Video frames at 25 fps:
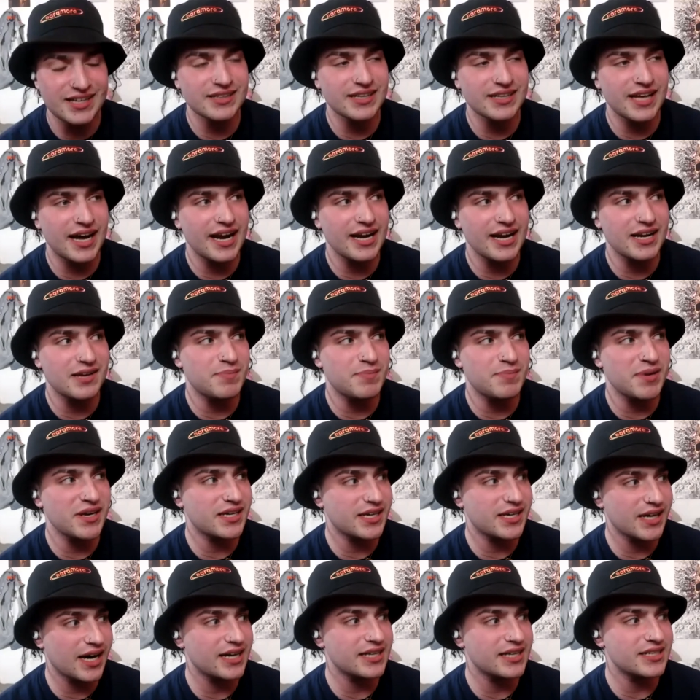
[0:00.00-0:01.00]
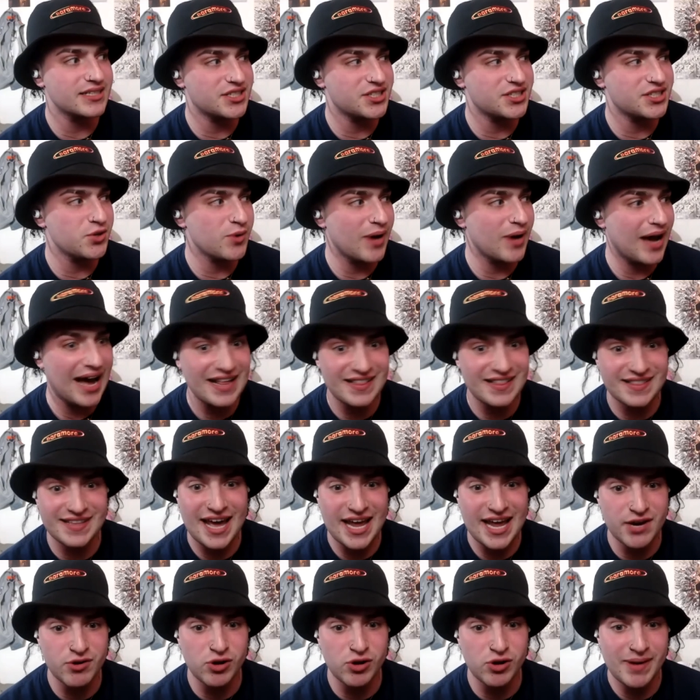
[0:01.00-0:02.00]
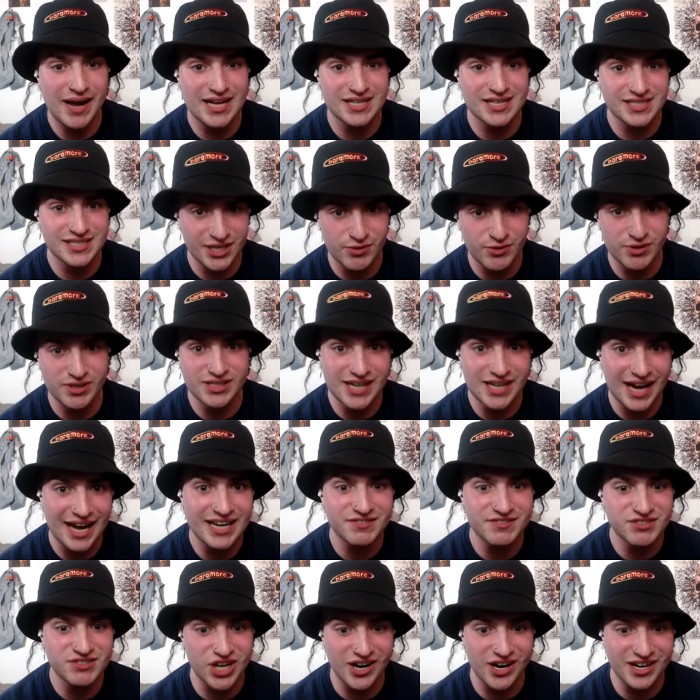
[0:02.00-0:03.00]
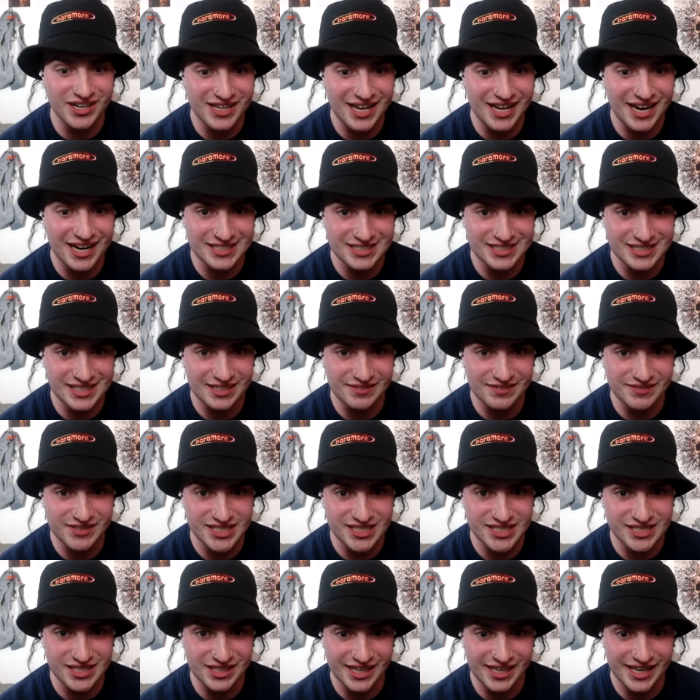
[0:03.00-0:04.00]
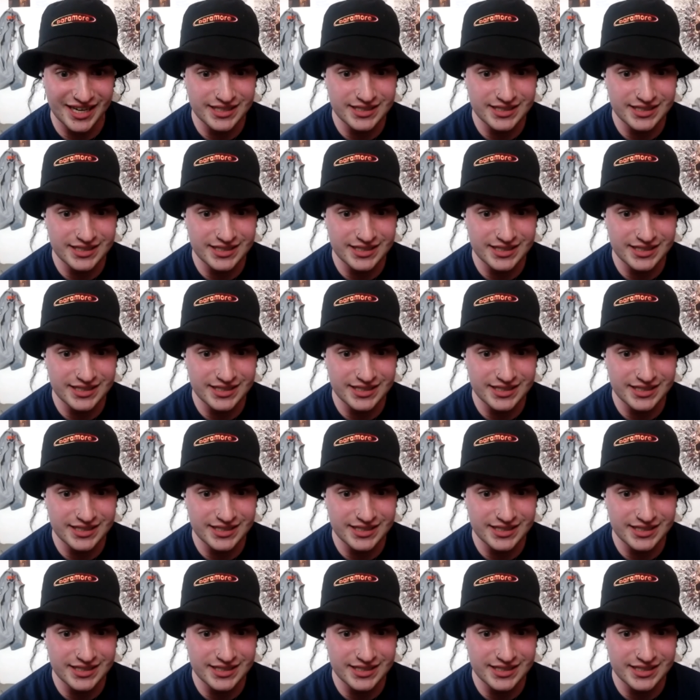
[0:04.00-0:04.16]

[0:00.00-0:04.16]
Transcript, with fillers: like because you had the annual pass and you had kind of started getting sick of Disneyland.